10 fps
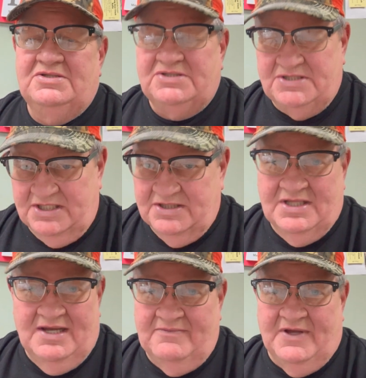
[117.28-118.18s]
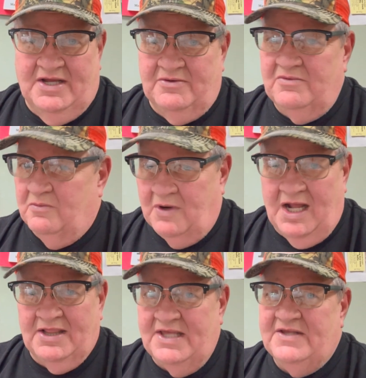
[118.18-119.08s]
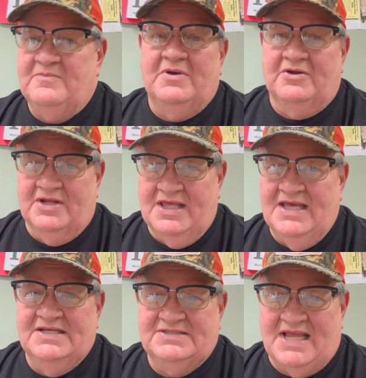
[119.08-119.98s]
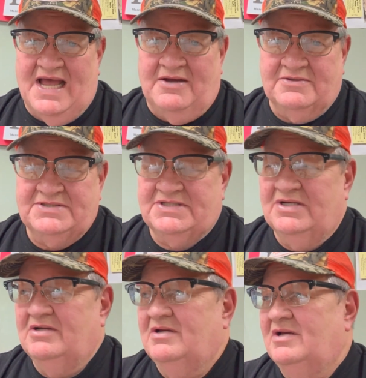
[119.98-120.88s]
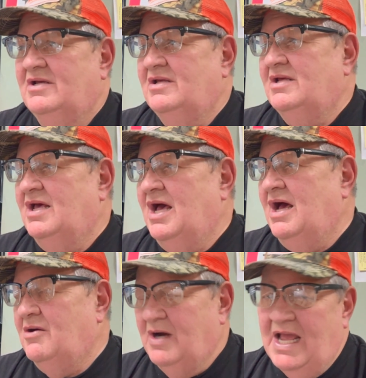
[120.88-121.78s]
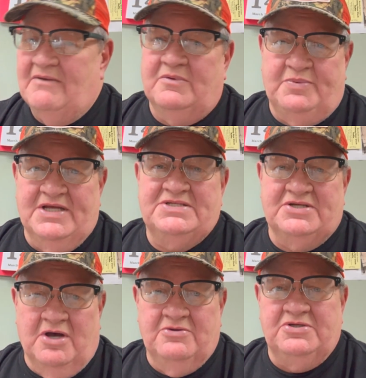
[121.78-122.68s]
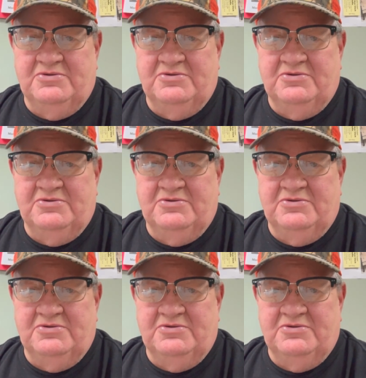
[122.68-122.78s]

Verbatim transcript: to live in while he's building his house. Or have a place to go to